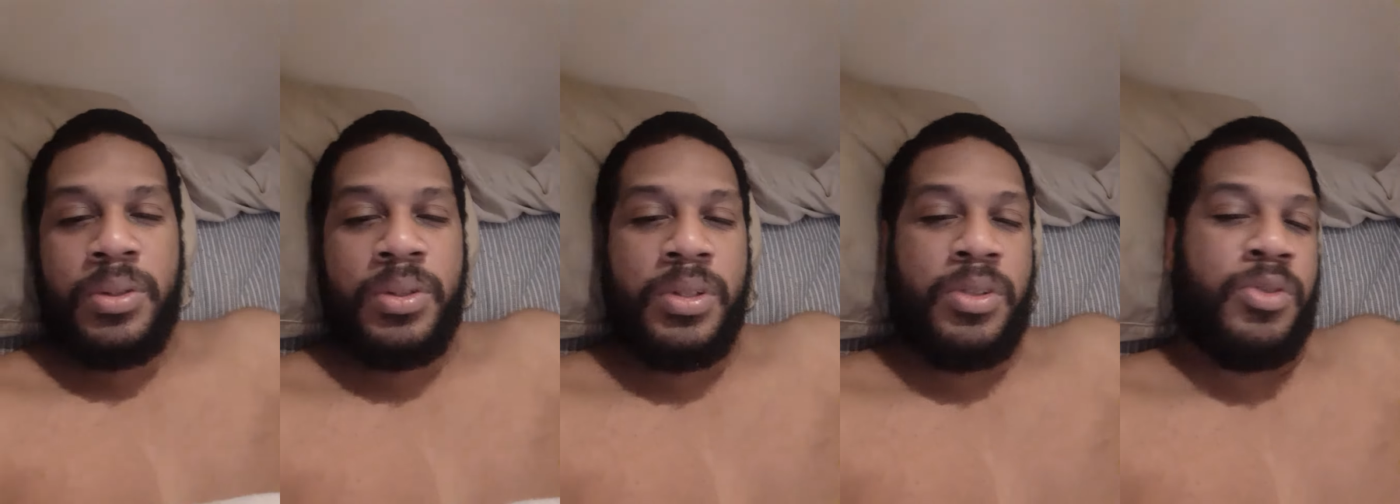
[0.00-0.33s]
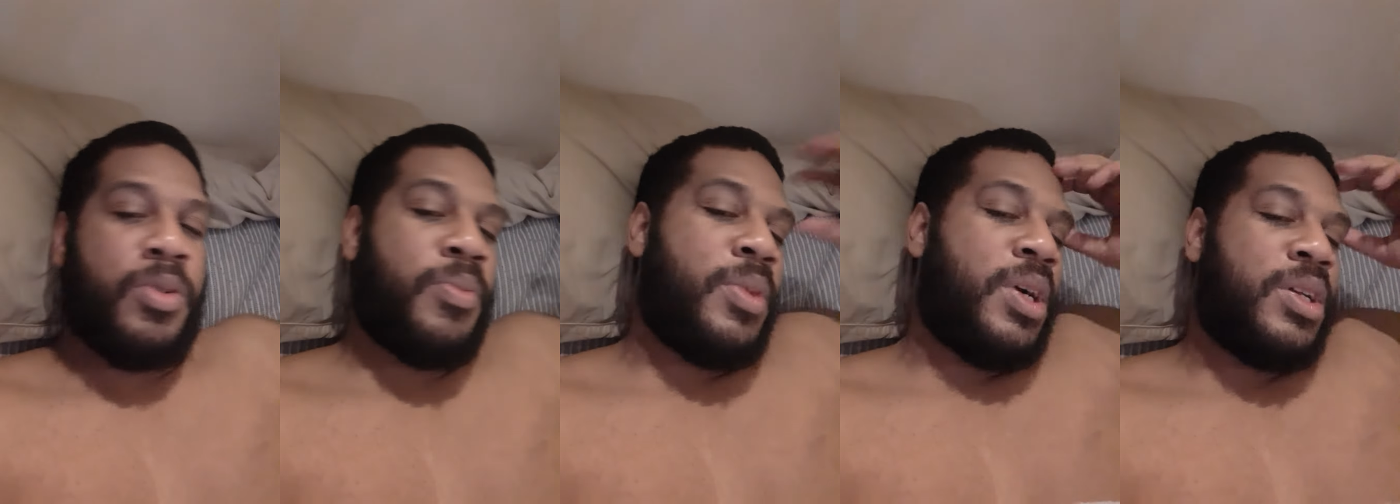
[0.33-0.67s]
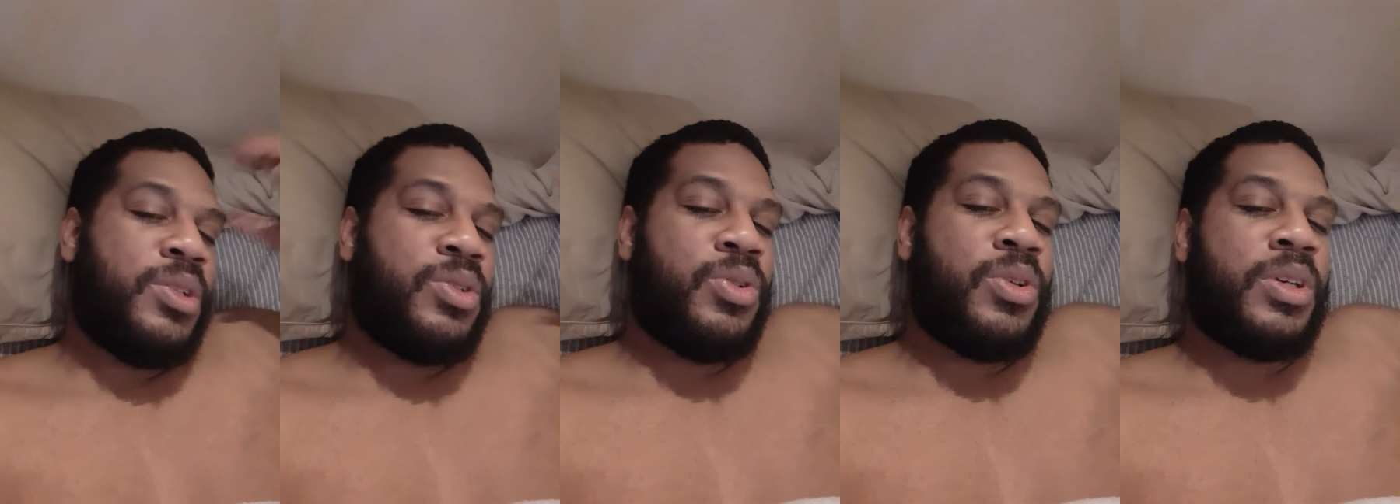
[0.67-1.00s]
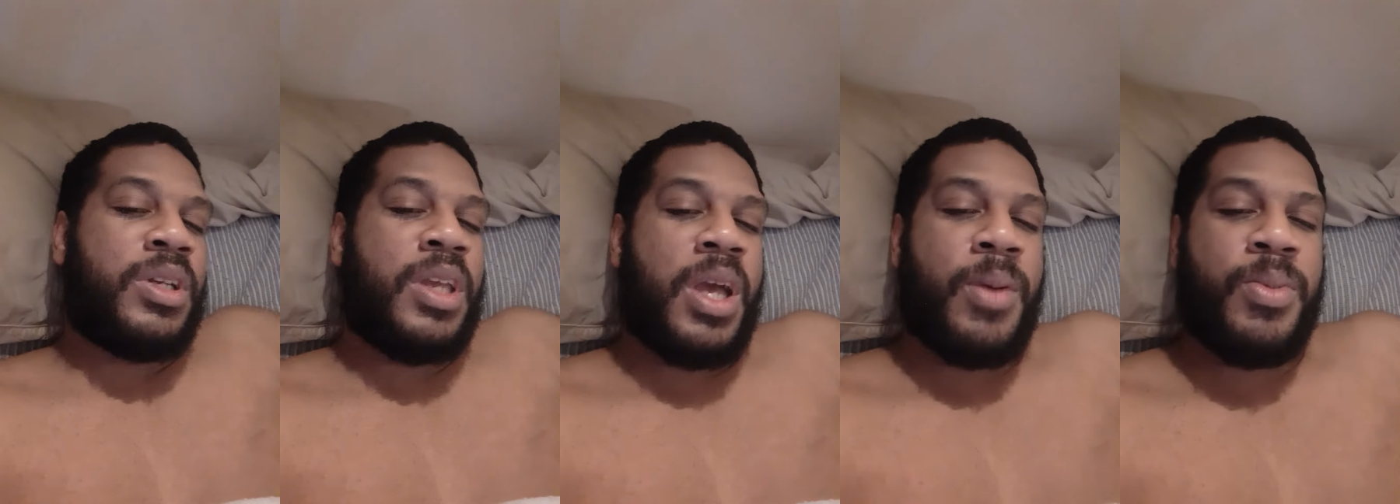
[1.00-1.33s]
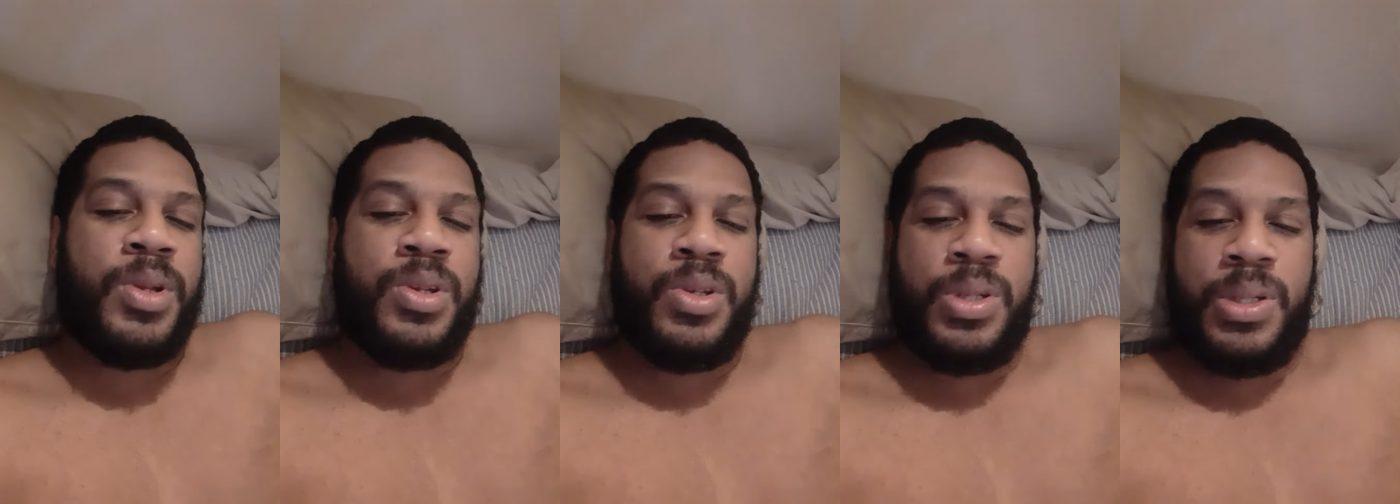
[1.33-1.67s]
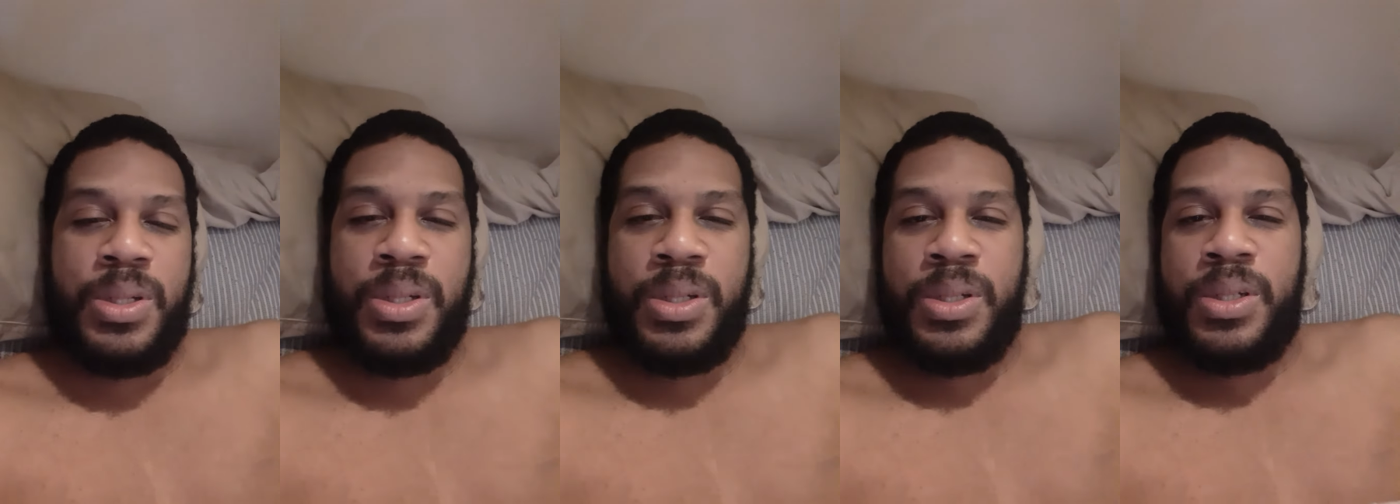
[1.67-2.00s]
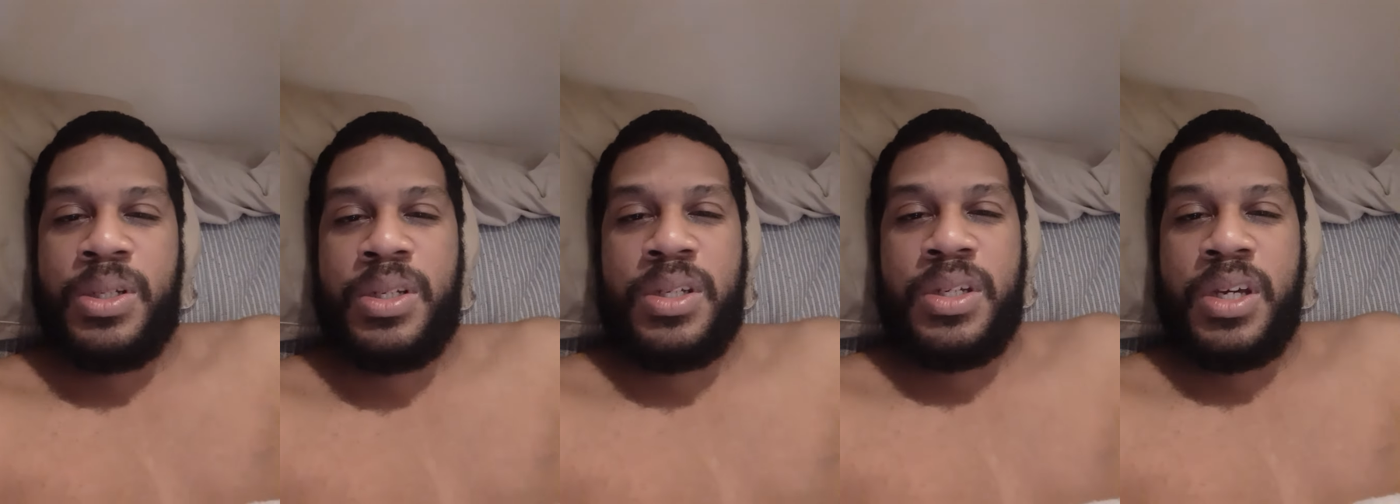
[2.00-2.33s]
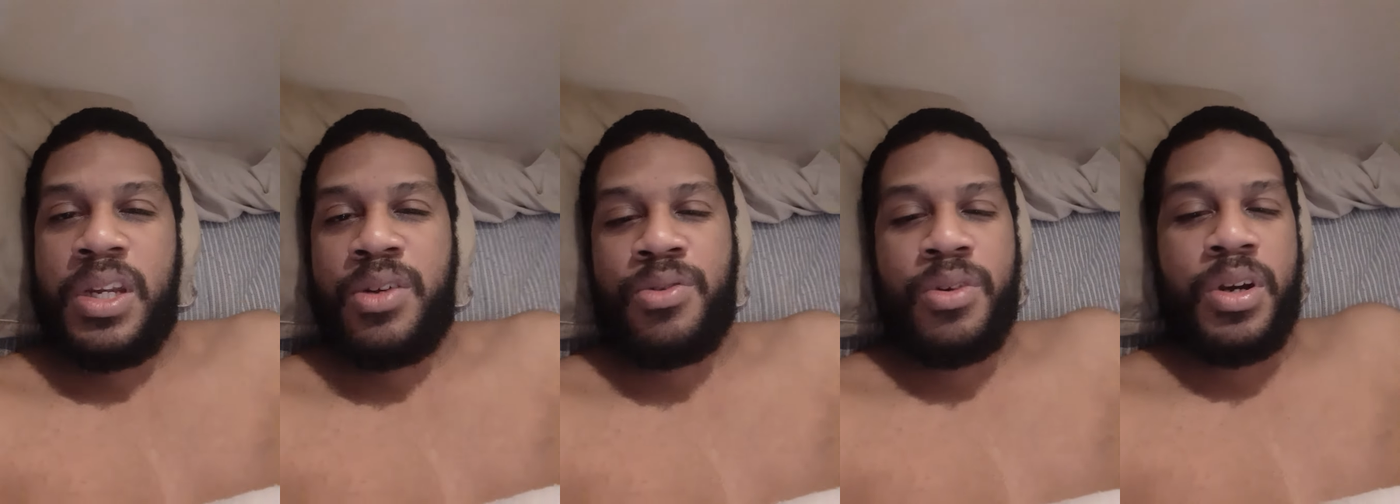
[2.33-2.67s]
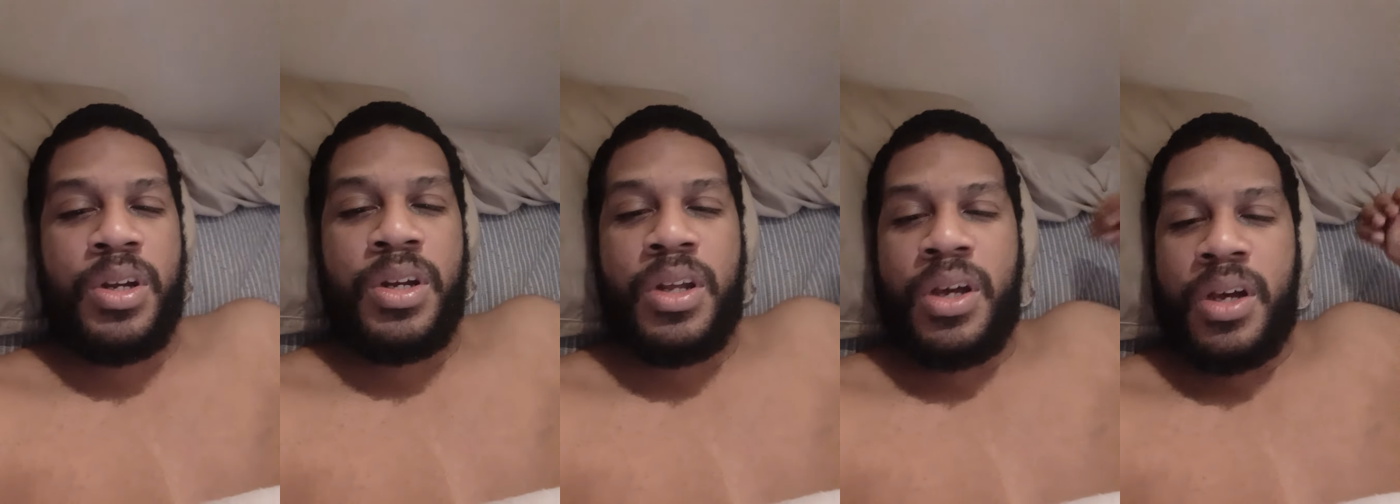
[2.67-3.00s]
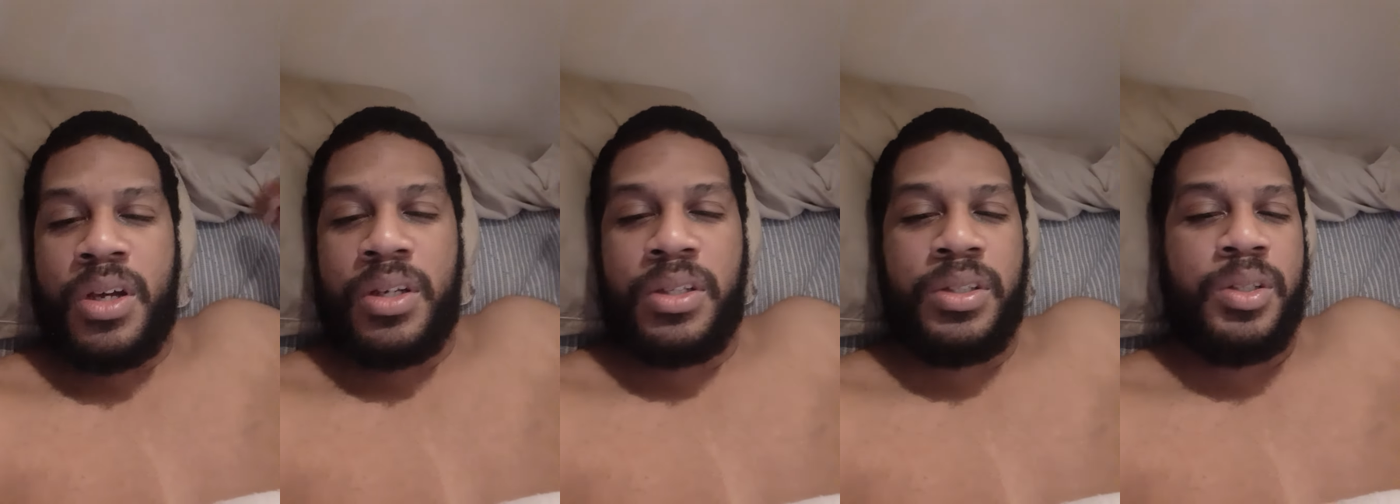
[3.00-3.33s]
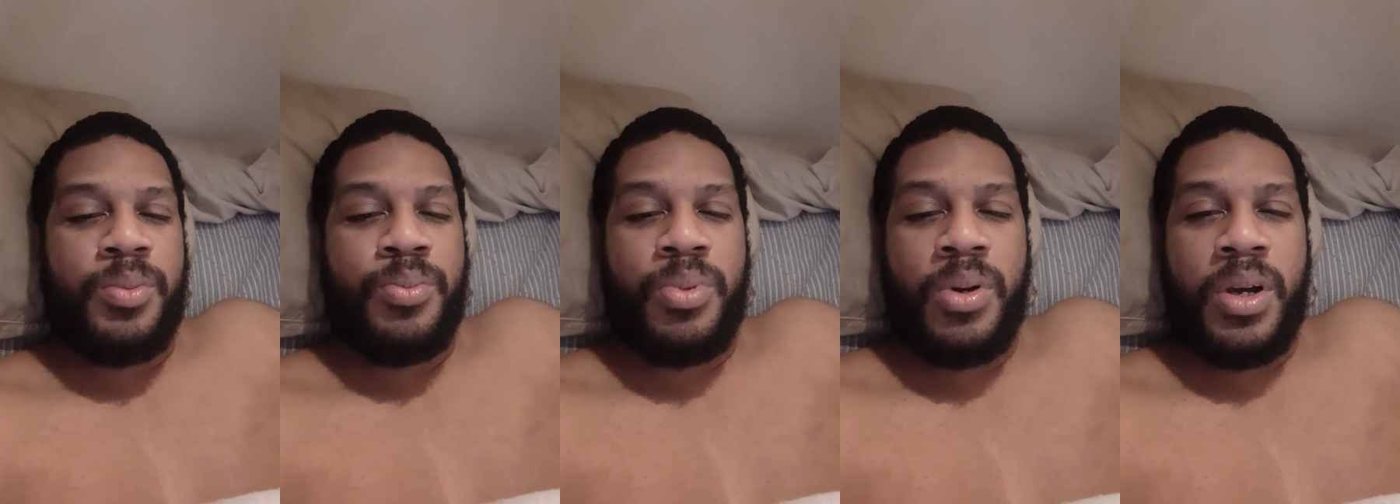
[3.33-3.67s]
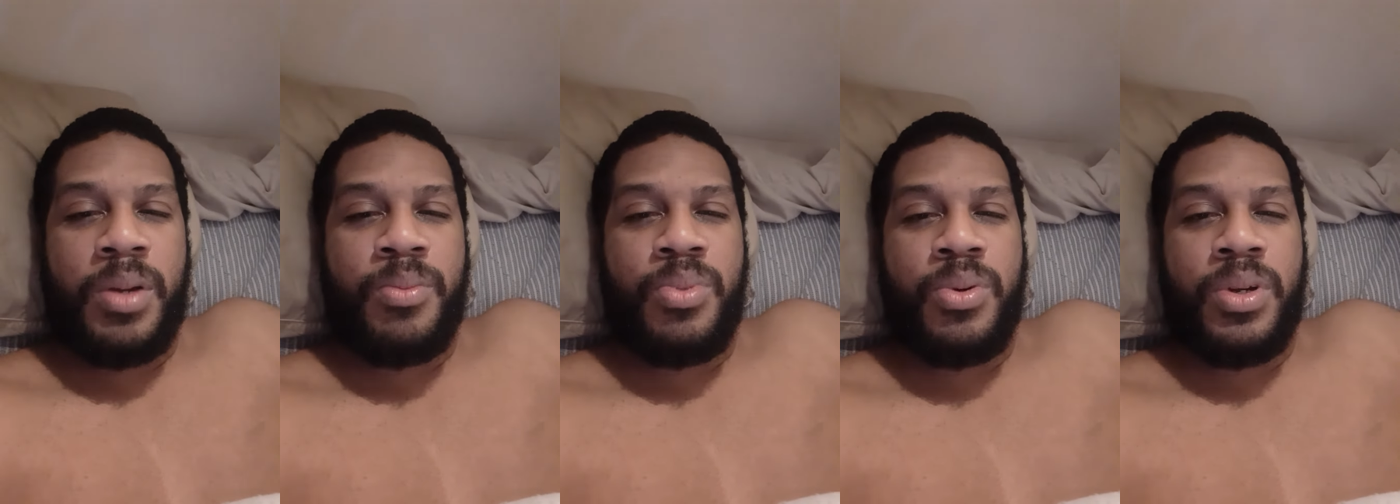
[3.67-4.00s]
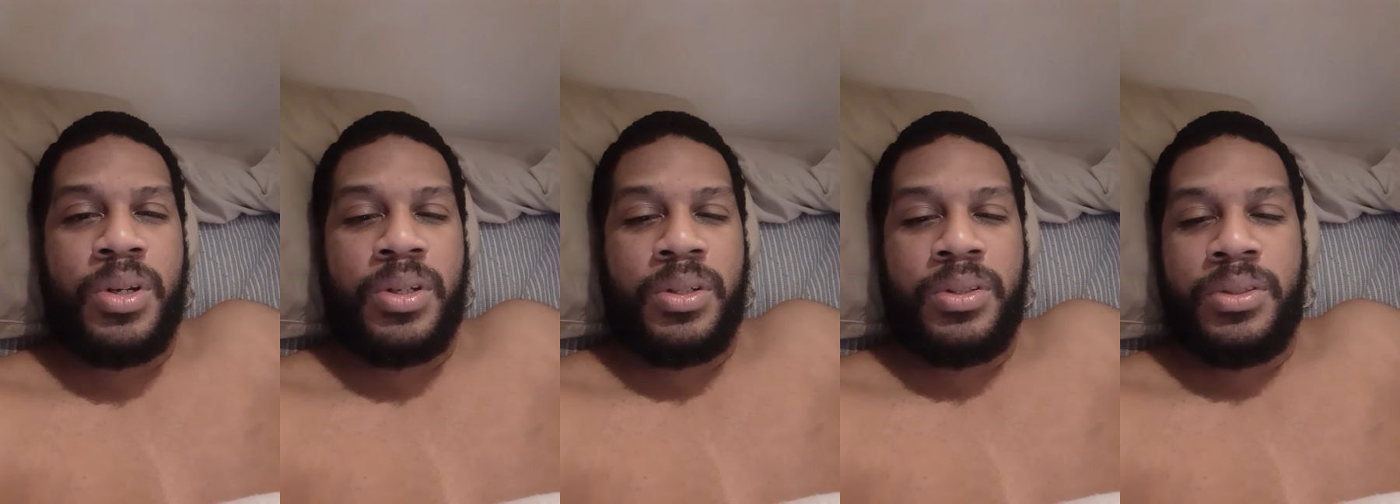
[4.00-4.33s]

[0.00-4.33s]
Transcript: If your mind turns cabbage and they rotten out your brown bread,